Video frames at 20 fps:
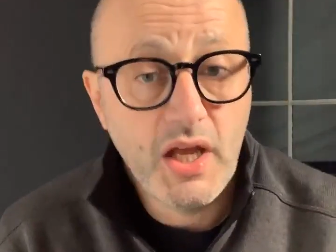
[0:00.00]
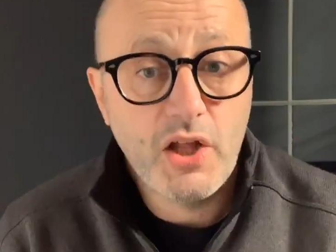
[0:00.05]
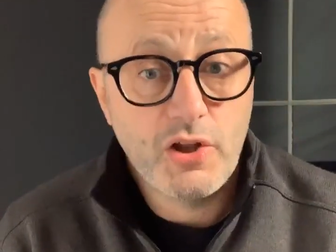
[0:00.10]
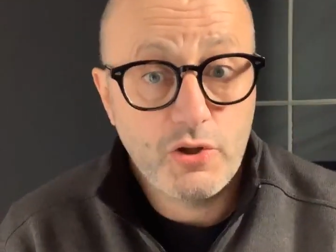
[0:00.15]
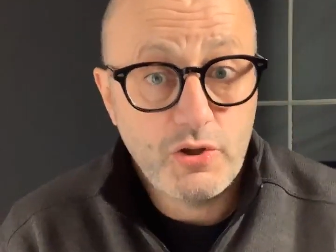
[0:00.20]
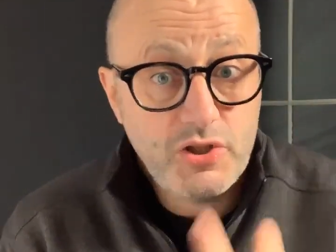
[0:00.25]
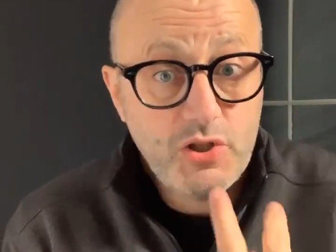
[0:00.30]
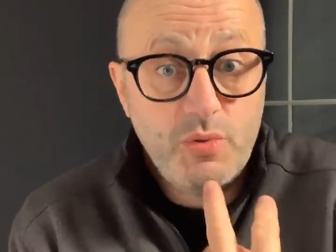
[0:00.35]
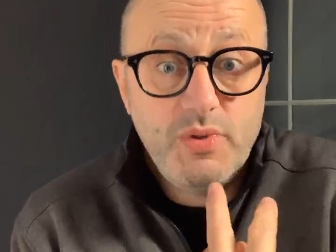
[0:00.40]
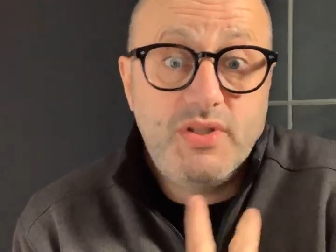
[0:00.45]

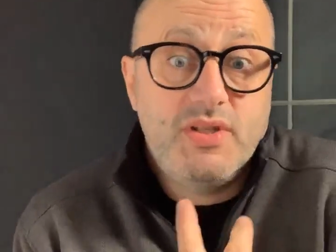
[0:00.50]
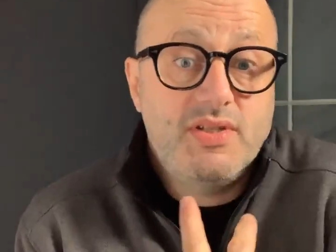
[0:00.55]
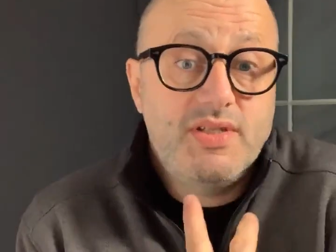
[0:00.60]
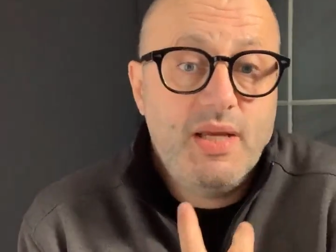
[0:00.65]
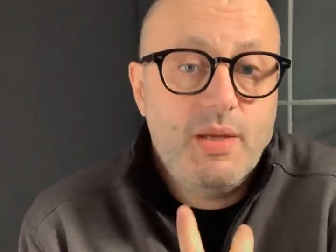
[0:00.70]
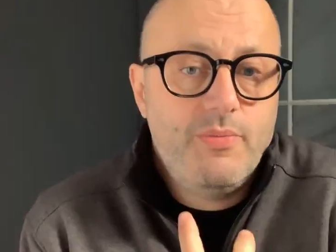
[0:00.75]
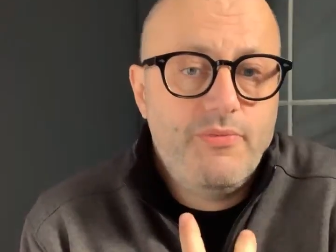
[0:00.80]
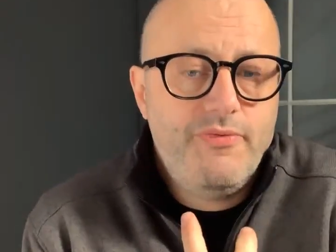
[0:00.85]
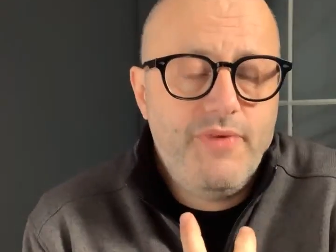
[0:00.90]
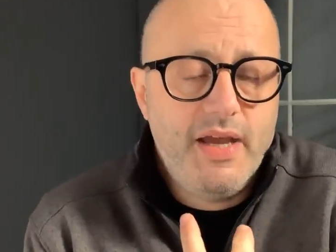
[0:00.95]
So it's always the
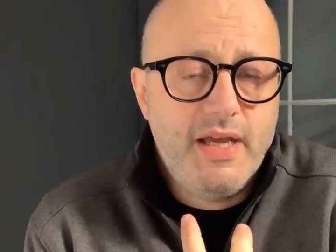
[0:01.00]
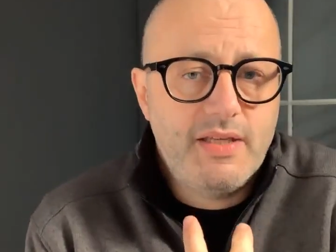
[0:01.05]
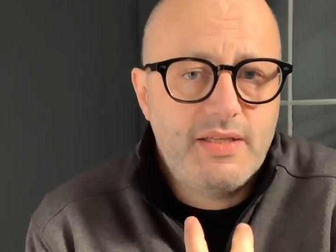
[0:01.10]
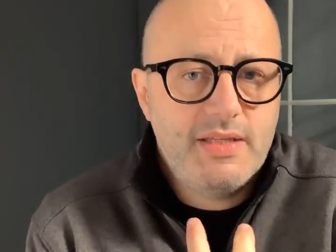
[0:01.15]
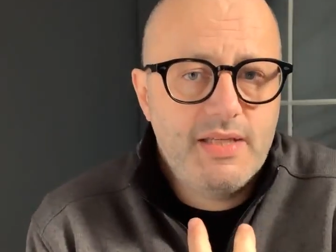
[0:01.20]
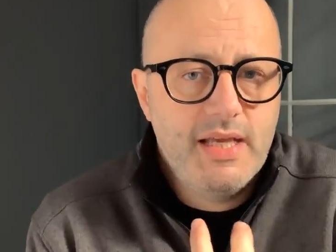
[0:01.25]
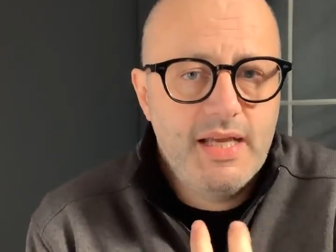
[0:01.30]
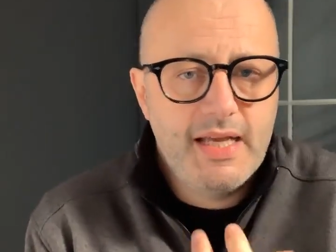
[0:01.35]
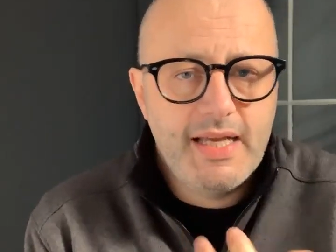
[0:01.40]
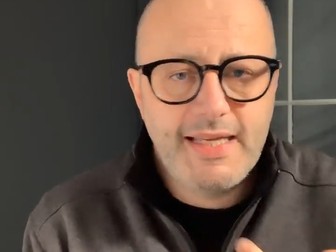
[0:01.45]
same
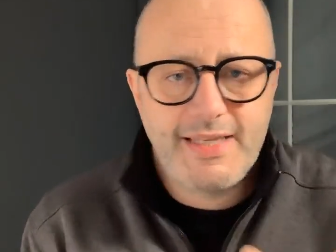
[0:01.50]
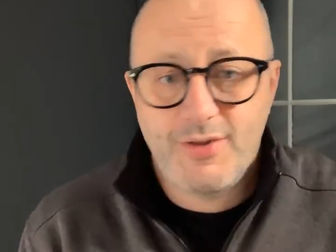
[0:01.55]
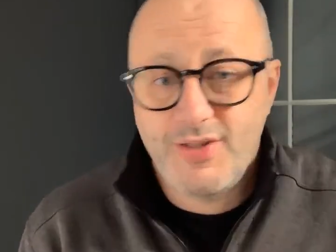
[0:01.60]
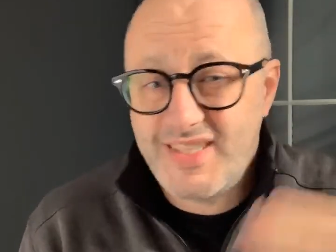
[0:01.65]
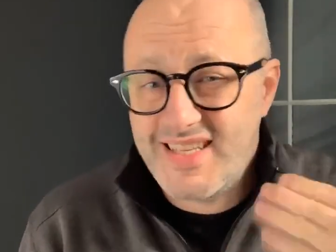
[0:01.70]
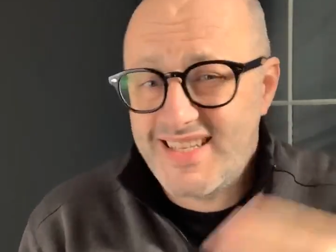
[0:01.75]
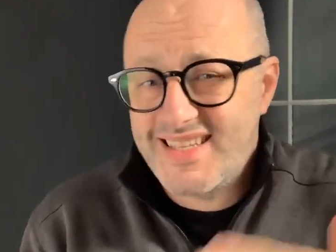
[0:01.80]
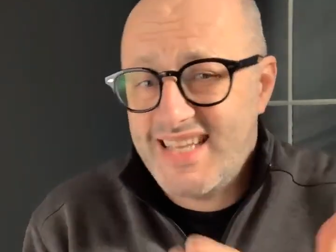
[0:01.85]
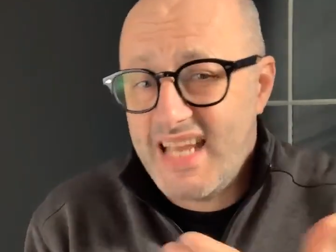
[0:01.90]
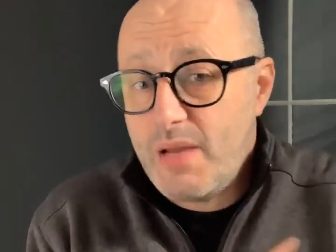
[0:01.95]
face. So it's
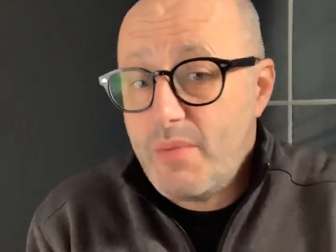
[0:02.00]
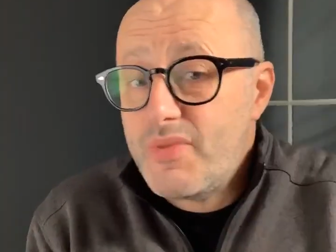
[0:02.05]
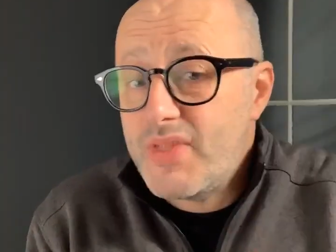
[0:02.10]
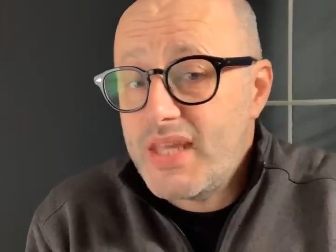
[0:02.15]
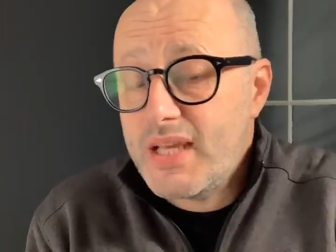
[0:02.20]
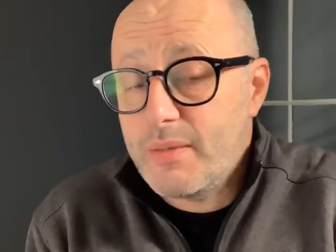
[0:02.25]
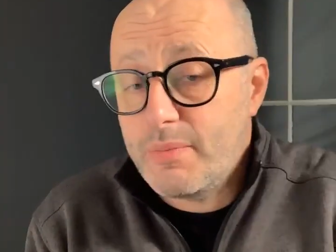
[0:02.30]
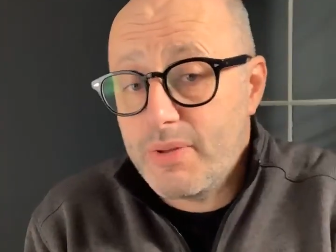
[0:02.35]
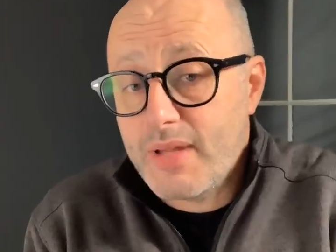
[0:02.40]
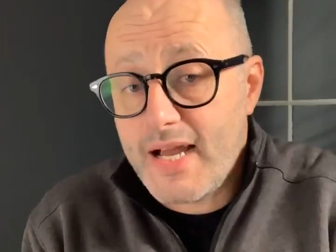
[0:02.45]
the same
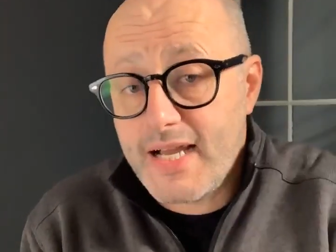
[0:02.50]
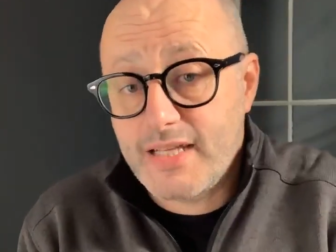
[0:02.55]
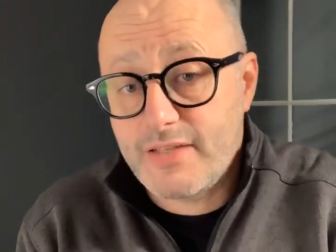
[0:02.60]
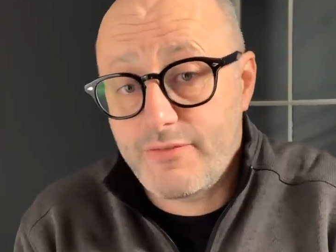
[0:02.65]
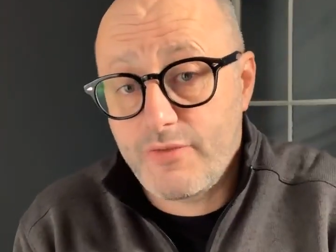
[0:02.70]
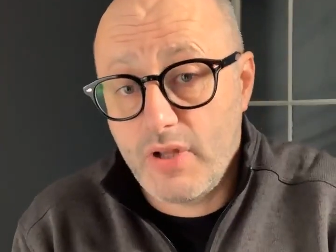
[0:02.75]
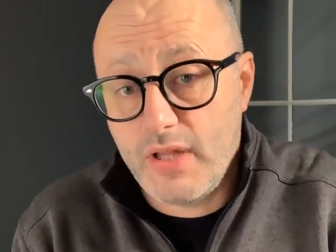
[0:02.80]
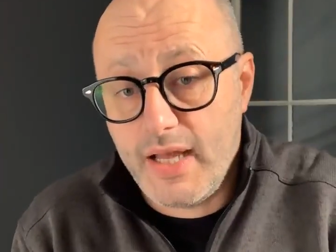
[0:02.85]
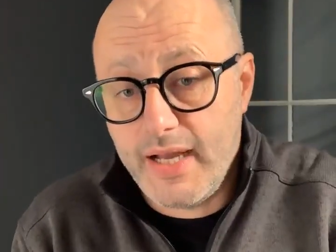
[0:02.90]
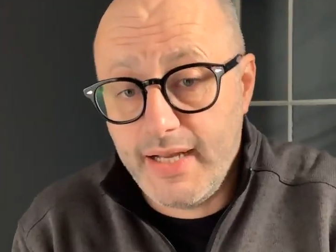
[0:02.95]
thing applies
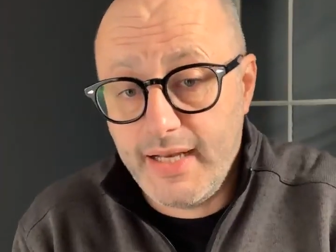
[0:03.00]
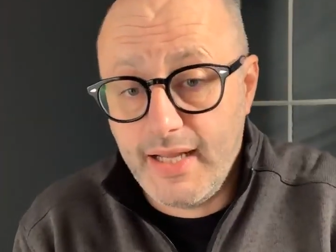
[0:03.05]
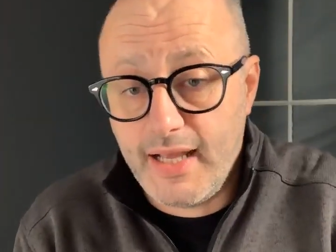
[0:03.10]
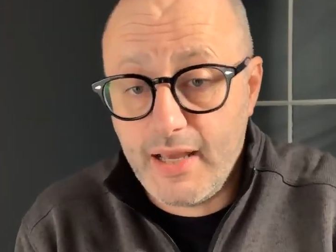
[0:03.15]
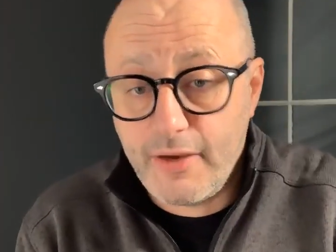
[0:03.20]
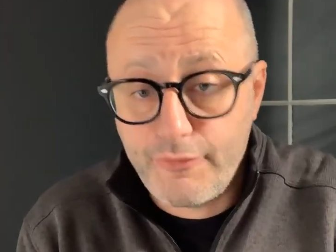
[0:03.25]
for lighting.